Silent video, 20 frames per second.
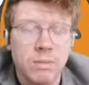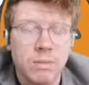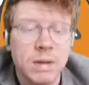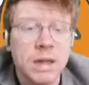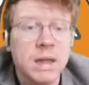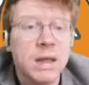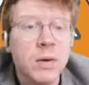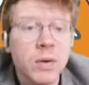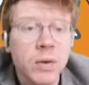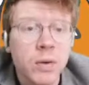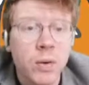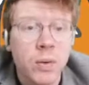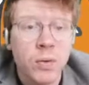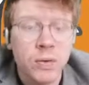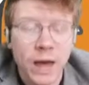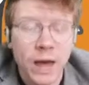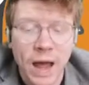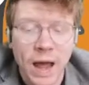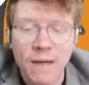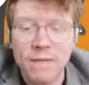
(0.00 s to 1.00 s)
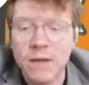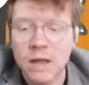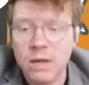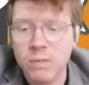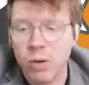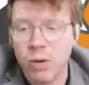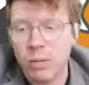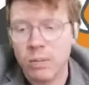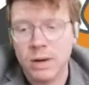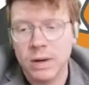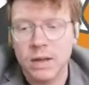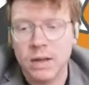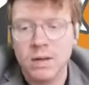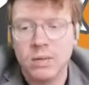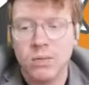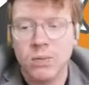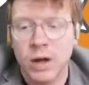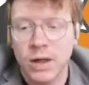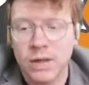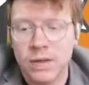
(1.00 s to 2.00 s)
materials had these properties
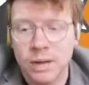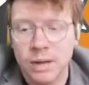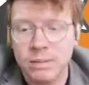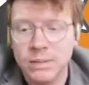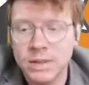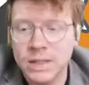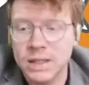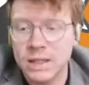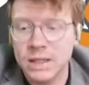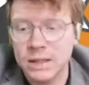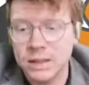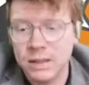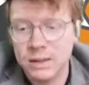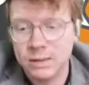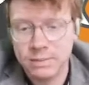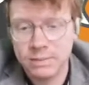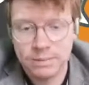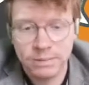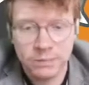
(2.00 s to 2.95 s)
and why some didn't.